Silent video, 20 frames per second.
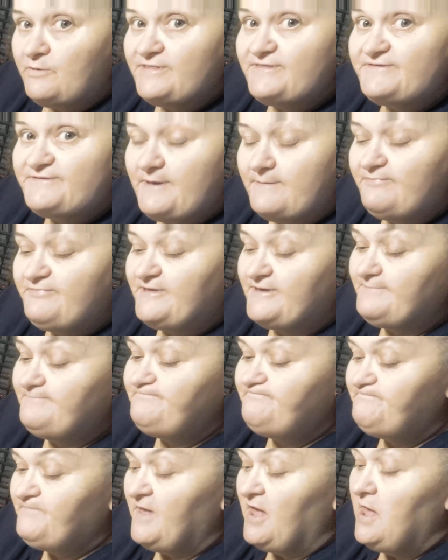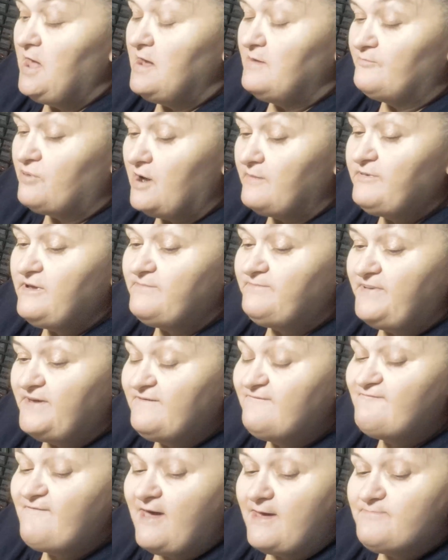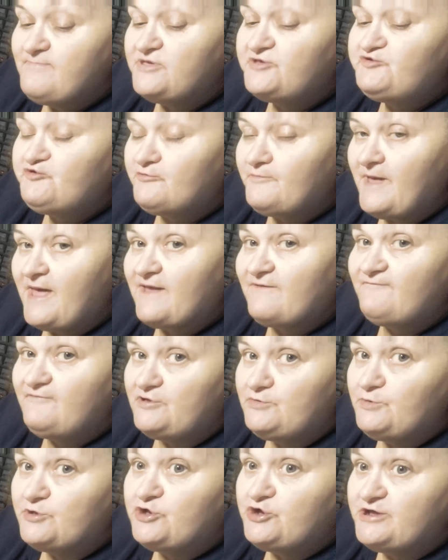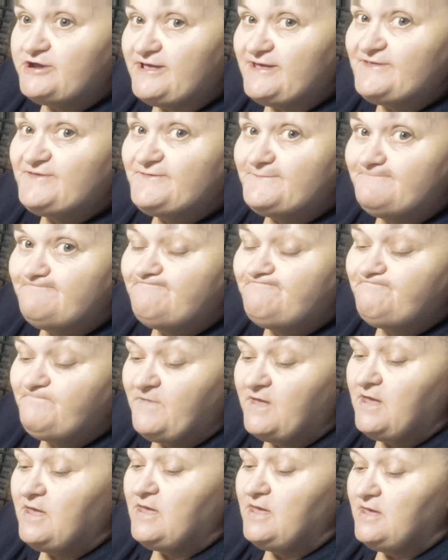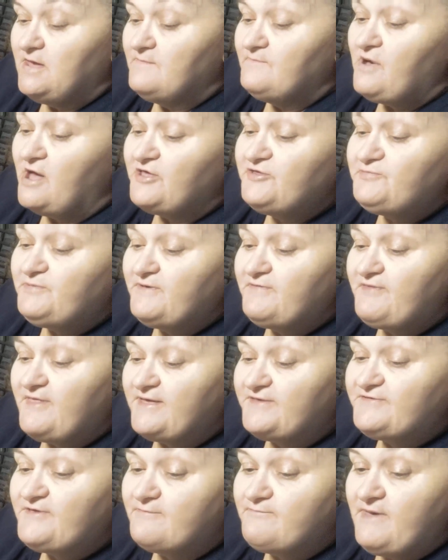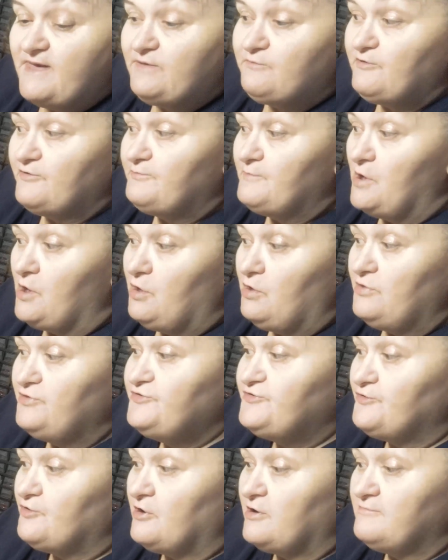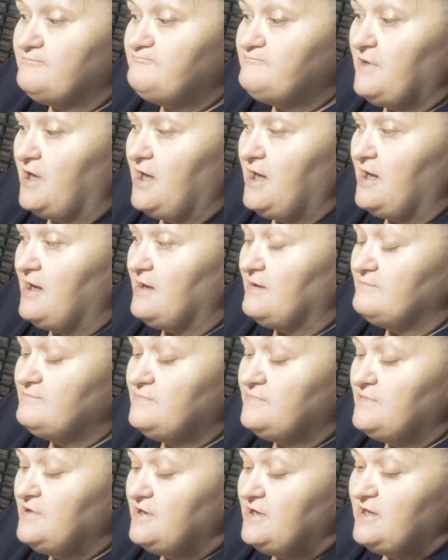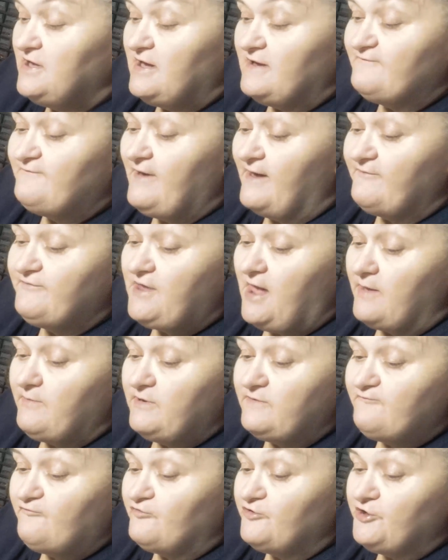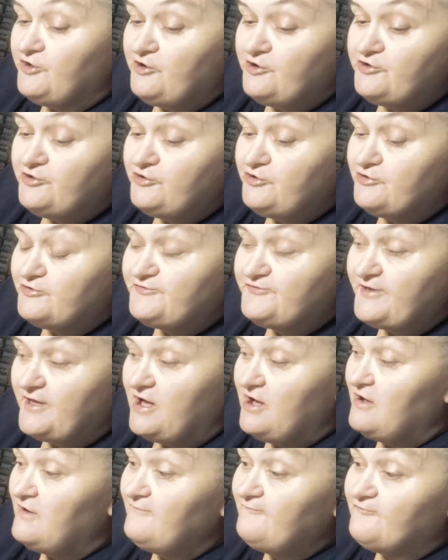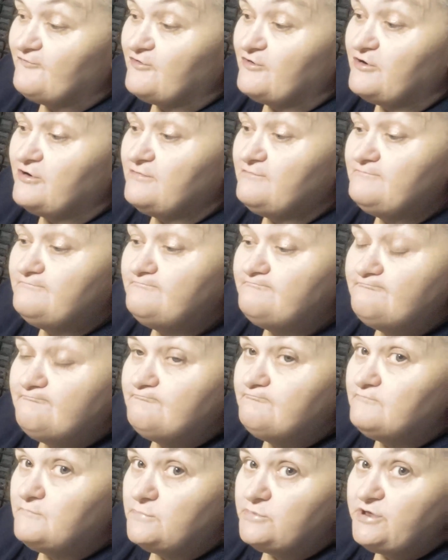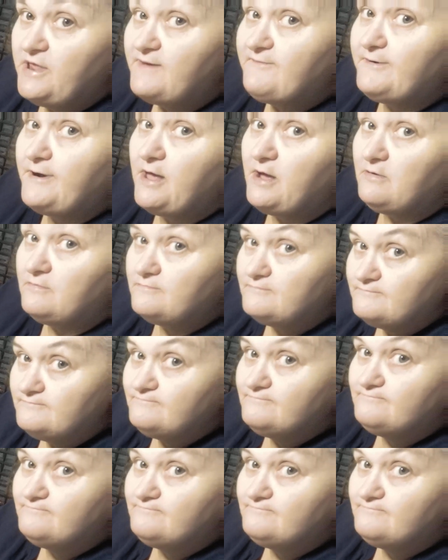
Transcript: win something. Probably a big fat mystery bag filled with goodies. Possibly things I've made with molds or uh, a five diamond for you to do yourself or Never know.